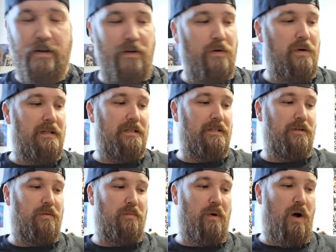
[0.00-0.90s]
new and
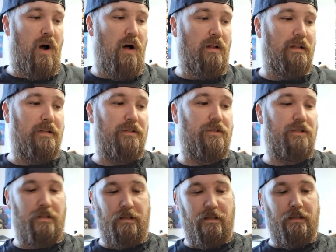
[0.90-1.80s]
still
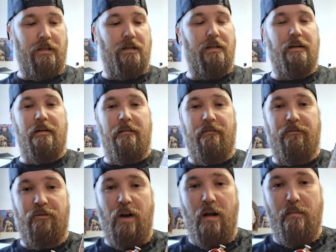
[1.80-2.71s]
polished.
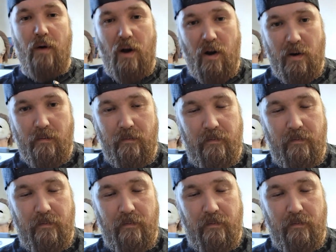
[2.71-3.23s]
Fretboard.